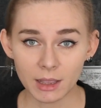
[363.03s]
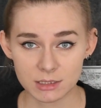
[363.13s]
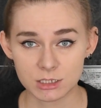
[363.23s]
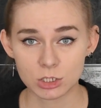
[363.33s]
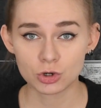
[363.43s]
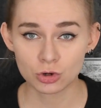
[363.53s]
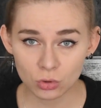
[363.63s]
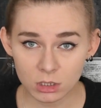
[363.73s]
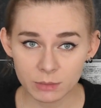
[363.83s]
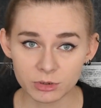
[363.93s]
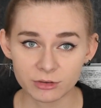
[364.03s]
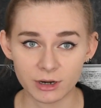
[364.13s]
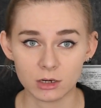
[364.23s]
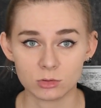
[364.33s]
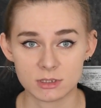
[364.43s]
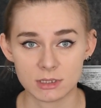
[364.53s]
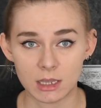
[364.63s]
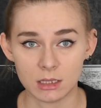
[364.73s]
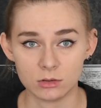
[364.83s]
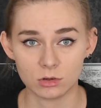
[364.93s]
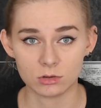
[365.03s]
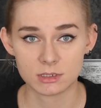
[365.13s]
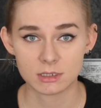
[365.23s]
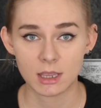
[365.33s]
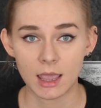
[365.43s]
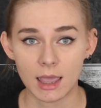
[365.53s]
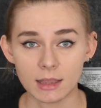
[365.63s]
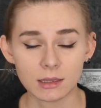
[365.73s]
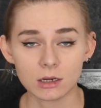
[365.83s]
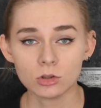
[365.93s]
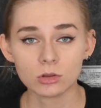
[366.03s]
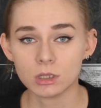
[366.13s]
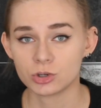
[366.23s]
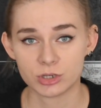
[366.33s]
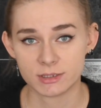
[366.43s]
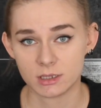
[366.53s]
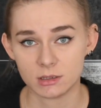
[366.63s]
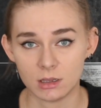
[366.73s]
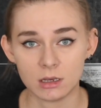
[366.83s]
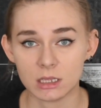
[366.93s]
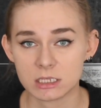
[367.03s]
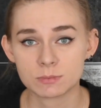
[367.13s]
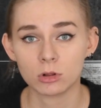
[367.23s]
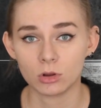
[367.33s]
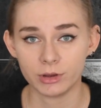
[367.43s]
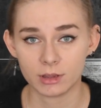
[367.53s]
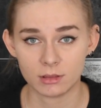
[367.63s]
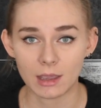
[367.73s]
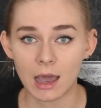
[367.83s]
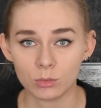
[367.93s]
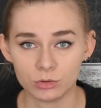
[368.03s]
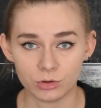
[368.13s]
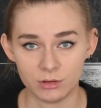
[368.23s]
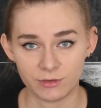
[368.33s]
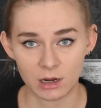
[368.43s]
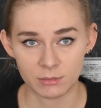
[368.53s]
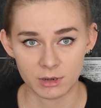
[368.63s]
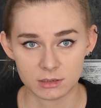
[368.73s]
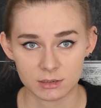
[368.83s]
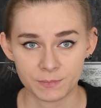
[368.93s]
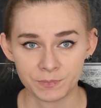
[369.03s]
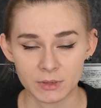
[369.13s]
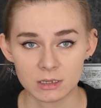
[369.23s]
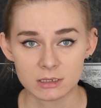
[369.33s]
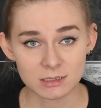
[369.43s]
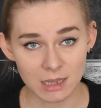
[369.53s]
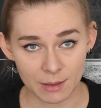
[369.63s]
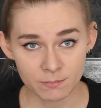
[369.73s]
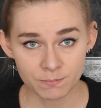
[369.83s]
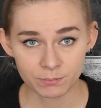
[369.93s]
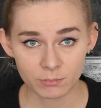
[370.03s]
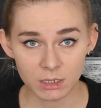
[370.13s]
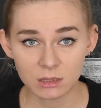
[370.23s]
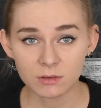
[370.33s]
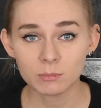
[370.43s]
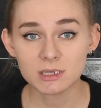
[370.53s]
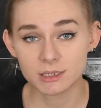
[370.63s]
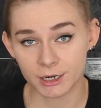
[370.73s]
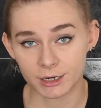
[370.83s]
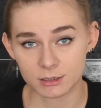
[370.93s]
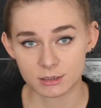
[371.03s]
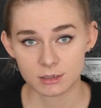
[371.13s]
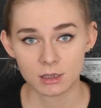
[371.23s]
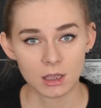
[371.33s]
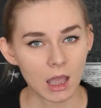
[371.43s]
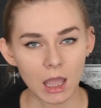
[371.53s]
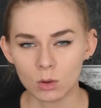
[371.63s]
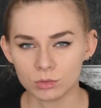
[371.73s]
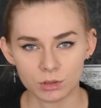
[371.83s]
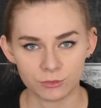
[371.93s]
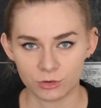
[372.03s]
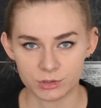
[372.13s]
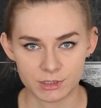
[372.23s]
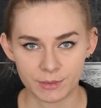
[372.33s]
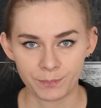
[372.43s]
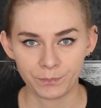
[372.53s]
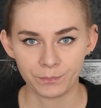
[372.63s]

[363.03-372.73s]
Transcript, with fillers: cats truly prefer to stay indoors and are not interested in exploring the outdoor environment. Some might even be scared. I wouldn't force them.